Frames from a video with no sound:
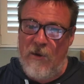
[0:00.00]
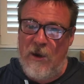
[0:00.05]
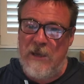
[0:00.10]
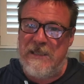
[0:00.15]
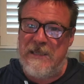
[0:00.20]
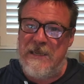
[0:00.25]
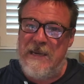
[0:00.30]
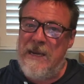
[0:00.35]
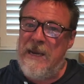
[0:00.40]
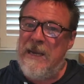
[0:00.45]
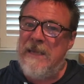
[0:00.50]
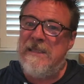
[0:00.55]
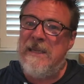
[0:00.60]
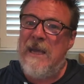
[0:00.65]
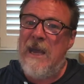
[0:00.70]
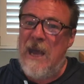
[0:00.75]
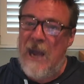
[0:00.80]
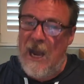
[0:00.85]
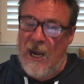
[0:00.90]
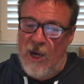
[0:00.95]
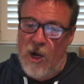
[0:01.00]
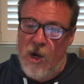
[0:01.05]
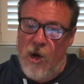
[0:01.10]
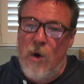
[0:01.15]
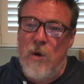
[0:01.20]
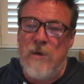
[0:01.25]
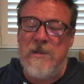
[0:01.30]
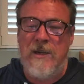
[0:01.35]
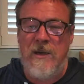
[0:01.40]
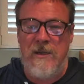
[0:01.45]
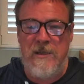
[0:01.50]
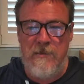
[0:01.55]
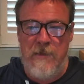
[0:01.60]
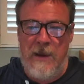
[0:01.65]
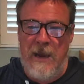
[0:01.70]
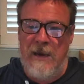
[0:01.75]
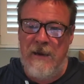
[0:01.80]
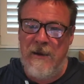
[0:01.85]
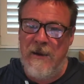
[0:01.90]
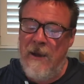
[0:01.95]
Iasonidis, and I also
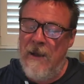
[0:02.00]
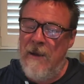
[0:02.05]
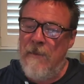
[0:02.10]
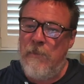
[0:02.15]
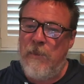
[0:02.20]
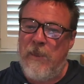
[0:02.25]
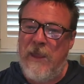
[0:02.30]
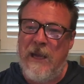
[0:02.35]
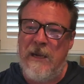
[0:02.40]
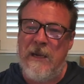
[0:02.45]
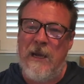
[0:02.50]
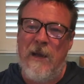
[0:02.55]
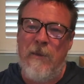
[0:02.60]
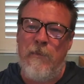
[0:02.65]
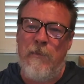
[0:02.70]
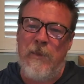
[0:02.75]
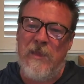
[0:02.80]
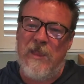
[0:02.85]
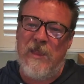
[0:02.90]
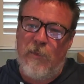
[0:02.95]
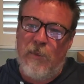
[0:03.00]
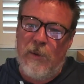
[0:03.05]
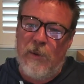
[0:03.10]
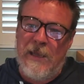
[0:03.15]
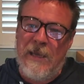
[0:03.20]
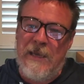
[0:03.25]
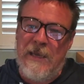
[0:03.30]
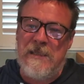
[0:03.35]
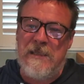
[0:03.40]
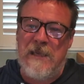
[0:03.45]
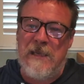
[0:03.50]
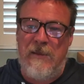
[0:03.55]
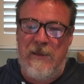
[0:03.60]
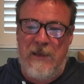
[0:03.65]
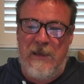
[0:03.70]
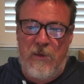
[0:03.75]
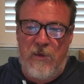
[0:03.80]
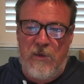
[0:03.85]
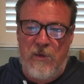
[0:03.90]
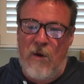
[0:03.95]
demand that the police and
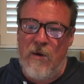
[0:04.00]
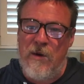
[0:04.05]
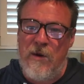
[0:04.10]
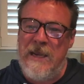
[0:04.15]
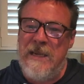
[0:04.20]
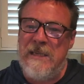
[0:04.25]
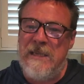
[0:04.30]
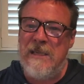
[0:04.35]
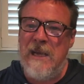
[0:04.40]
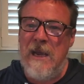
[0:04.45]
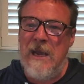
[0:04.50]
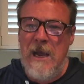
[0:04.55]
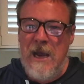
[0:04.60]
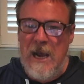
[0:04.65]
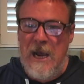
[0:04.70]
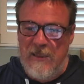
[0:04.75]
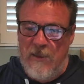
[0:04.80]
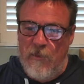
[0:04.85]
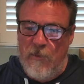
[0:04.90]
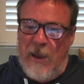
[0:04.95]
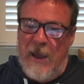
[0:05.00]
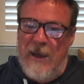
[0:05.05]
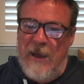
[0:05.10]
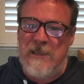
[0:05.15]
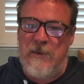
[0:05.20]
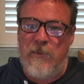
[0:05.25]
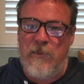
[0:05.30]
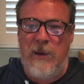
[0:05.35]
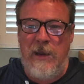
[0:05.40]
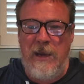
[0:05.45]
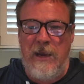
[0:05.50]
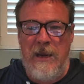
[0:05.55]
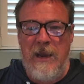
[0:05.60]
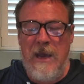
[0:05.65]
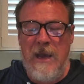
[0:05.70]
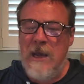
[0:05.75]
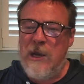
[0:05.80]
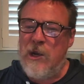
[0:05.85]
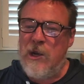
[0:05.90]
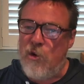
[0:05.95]
the authorities and the powers that be
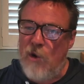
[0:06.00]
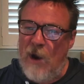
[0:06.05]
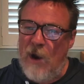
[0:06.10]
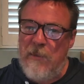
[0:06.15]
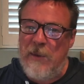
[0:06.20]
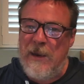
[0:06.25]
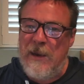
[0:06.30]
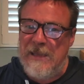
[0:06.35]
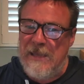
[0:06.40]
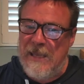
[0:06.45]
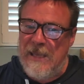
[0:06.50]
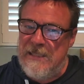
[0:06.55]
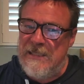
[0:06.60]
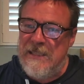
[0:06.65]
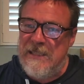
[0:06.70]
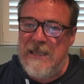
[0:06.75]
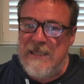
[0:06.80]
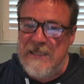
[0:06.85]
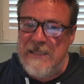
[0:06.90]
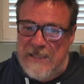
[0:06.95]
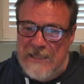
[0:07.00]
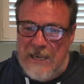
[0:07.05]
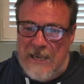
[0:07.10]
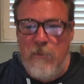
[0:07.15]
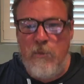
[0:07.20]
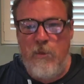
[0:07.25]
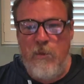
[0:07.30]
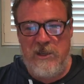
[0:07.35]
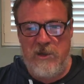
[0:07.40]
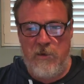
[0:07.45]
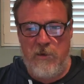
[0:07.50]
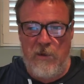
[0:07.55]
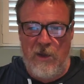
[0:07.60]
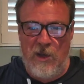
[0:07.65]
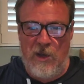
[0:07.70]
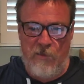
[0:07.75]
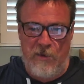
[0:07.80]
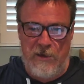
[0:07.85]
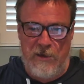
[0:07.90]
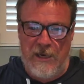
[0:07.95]
grant me at least some
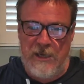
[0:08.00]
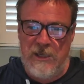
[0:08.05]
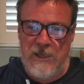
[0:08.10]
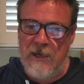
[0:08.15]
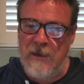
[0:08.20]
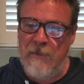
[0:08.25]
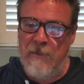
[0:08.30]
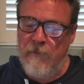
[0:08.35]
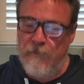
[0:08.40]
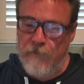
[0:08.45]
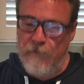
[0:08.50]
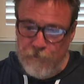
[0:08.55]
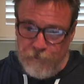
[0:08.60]
whistleblowing protection